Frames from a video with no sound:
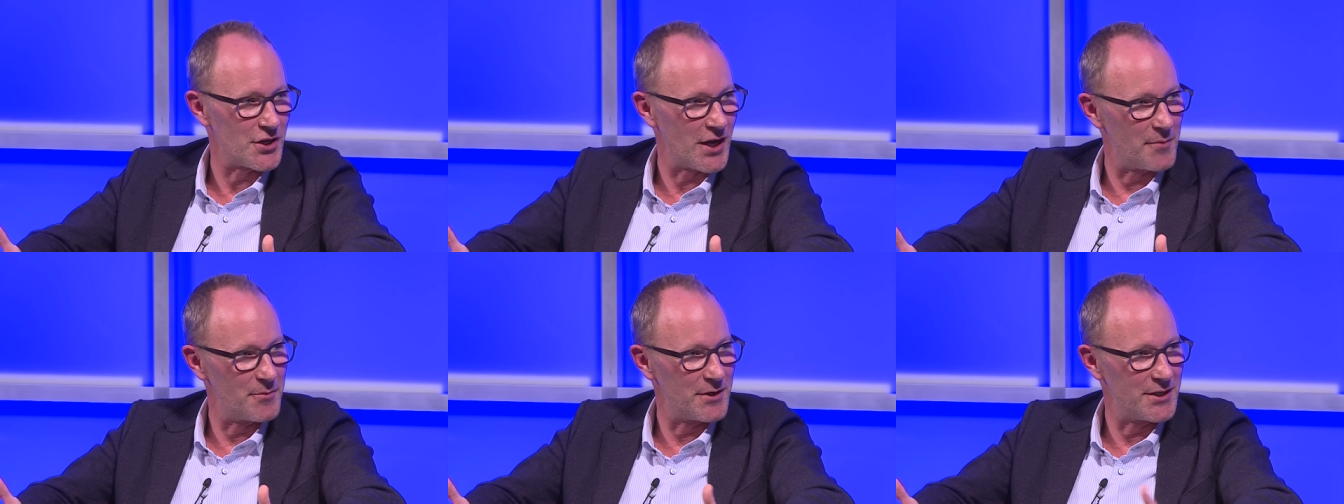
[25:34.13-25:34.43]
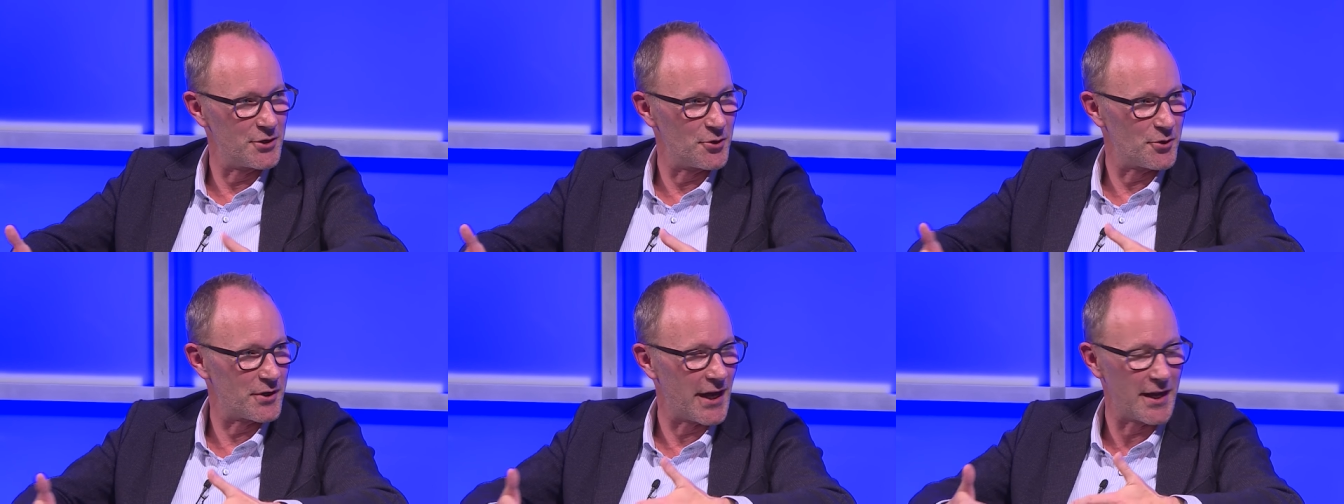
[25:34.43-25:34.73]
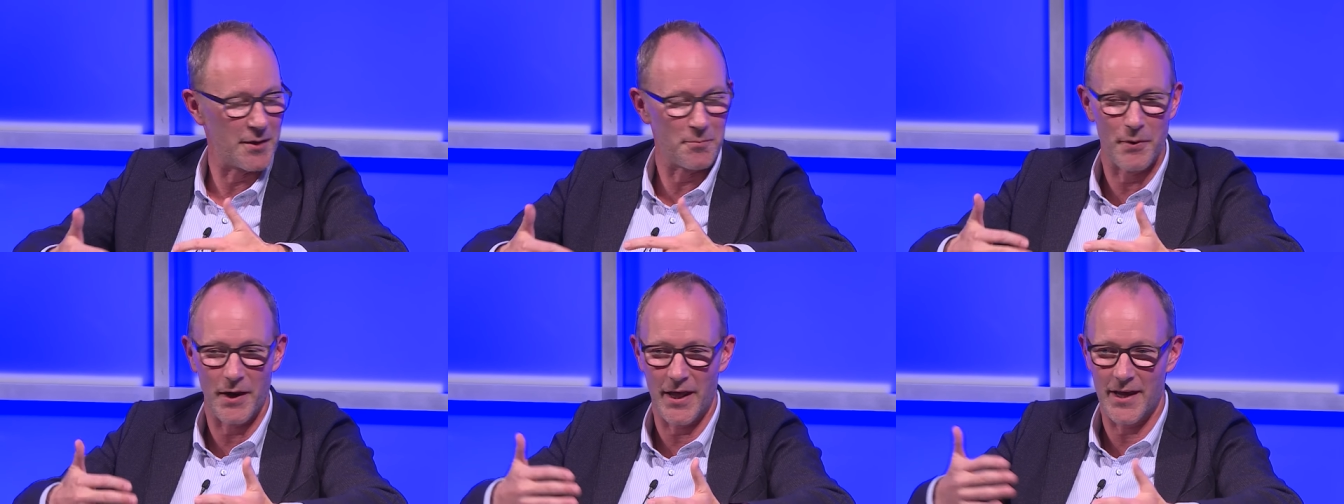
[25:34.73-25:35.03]
I mean, yeah. you
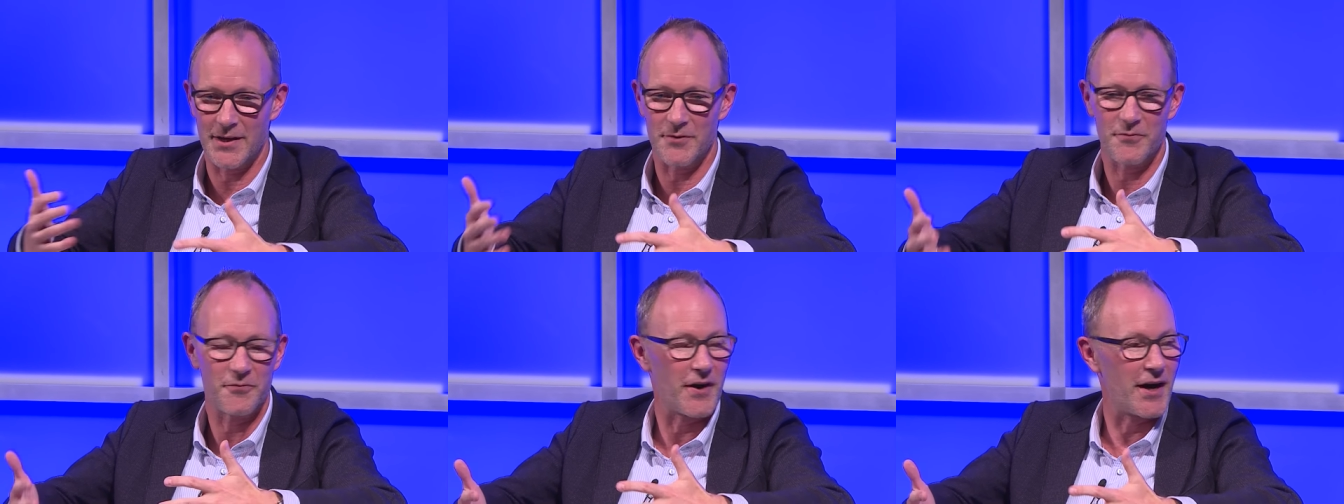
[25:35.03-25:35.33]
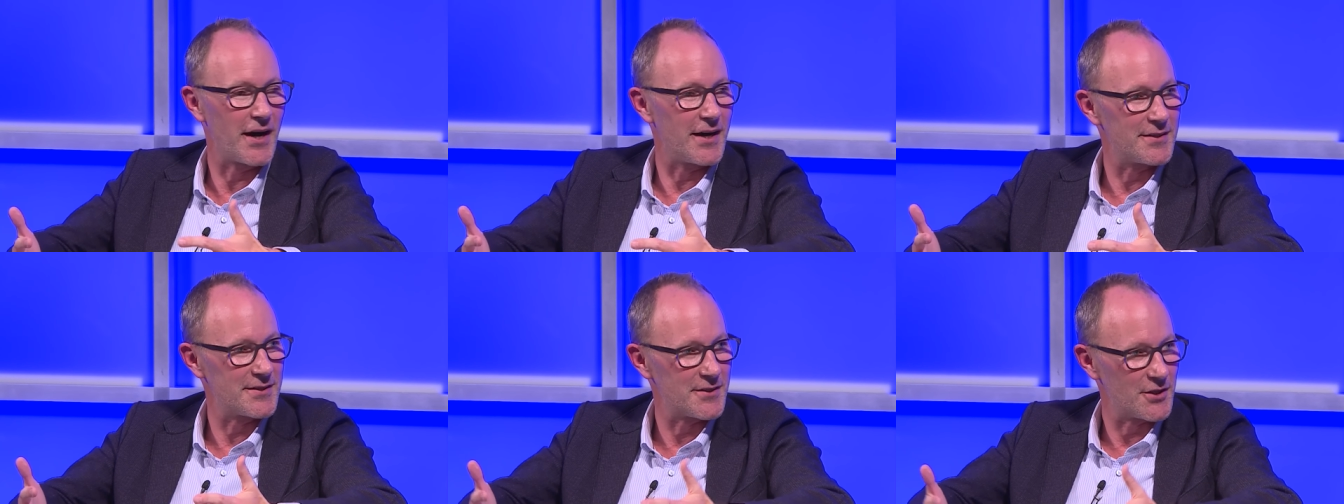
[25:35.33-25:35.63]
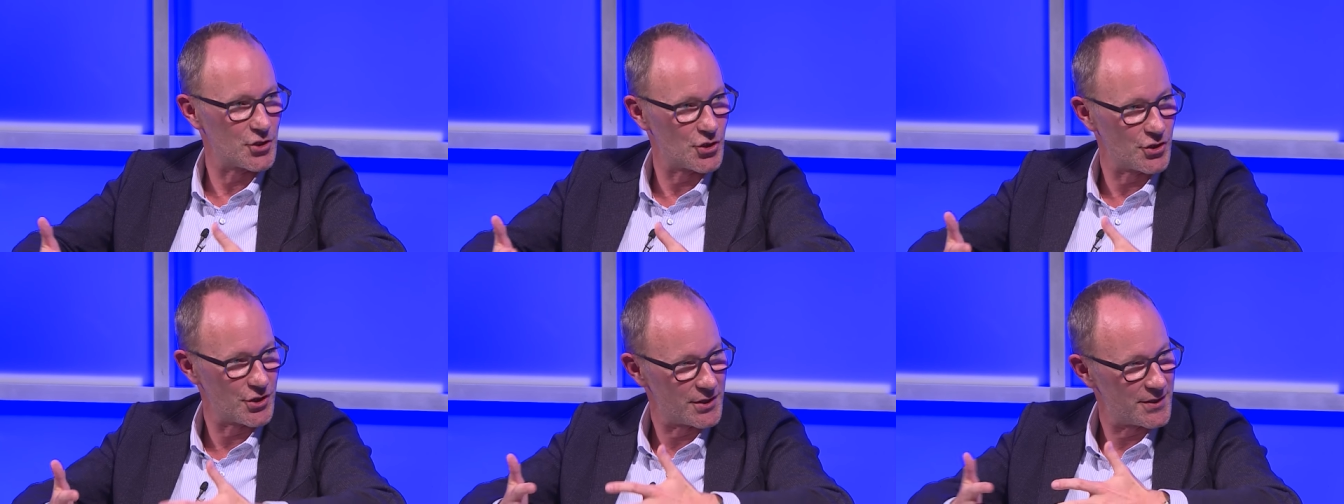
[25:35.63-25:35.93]
can't planify
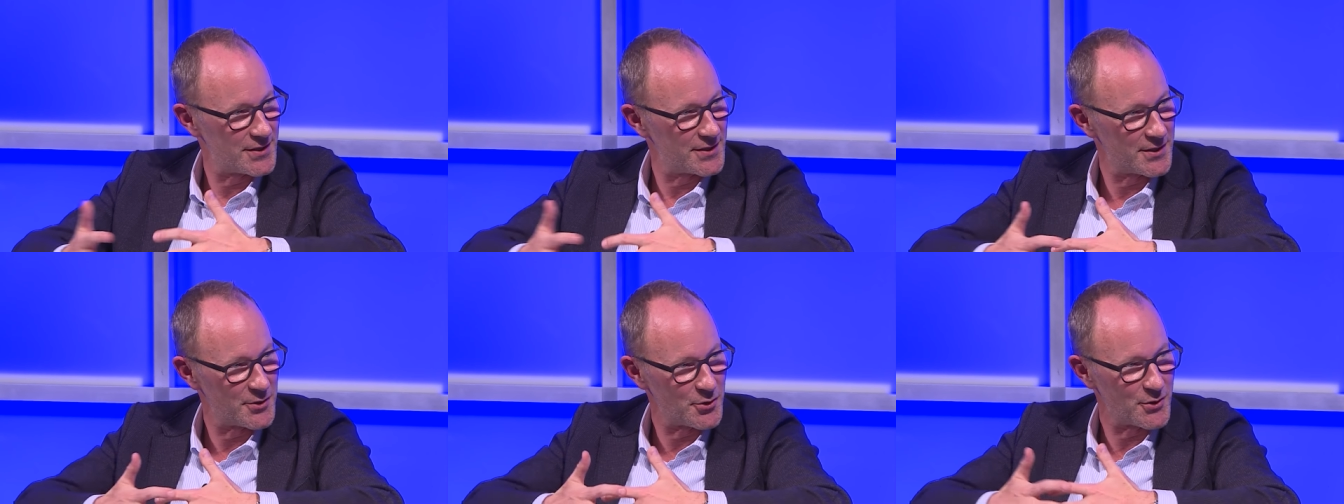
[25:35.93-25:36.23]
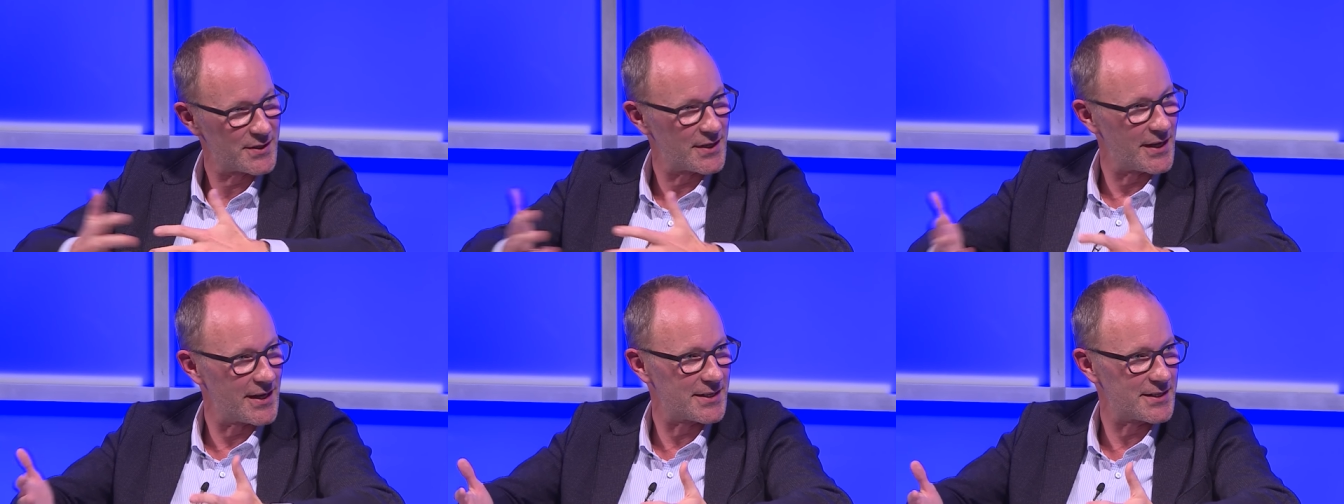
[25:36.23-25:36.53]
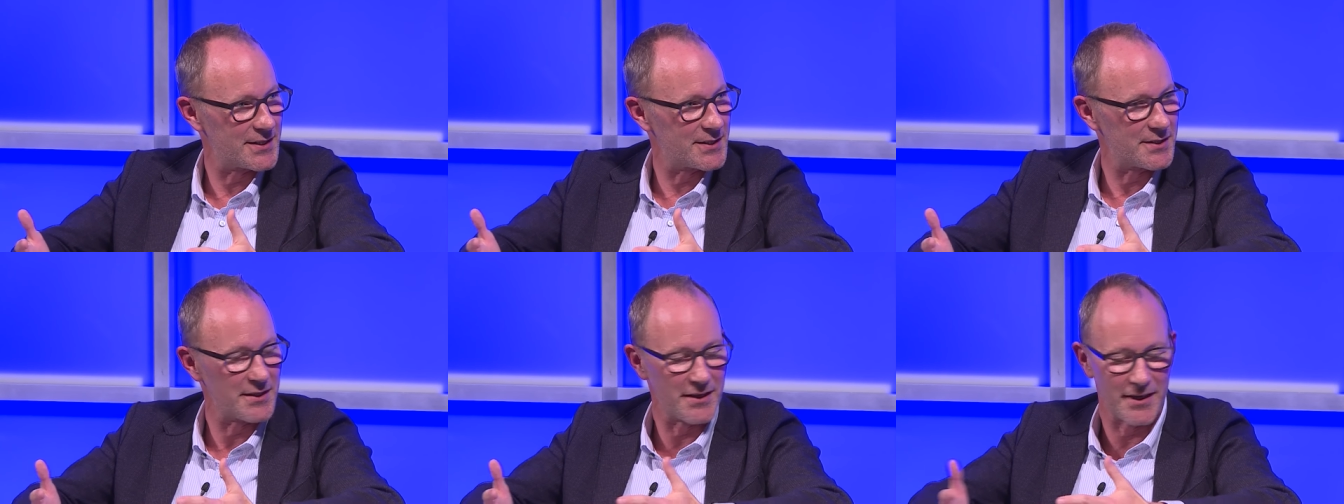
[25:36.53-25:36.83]
such a
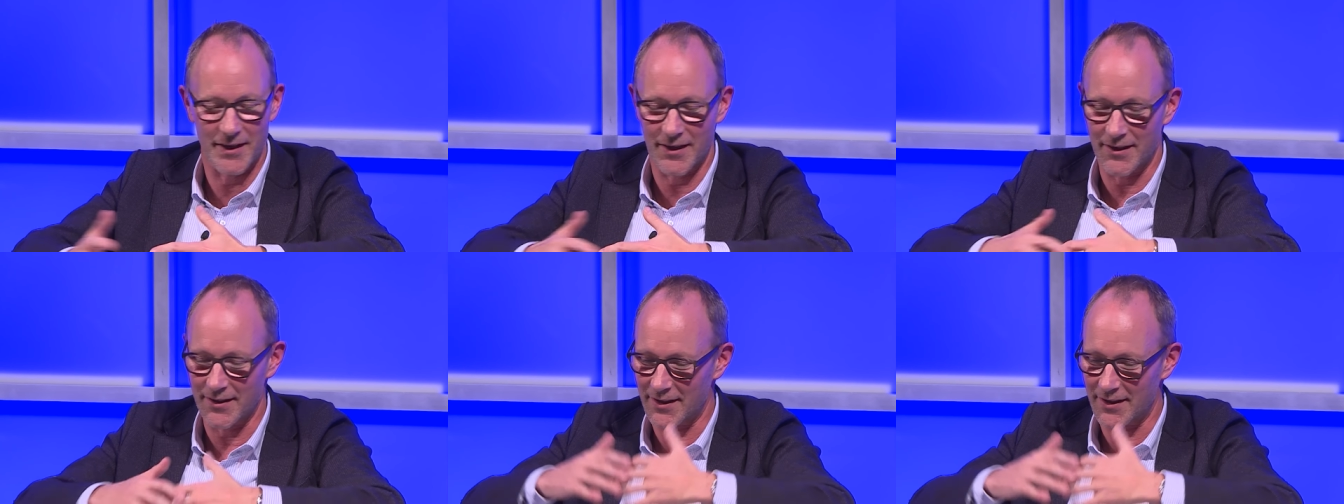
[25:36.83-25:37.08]
success uh,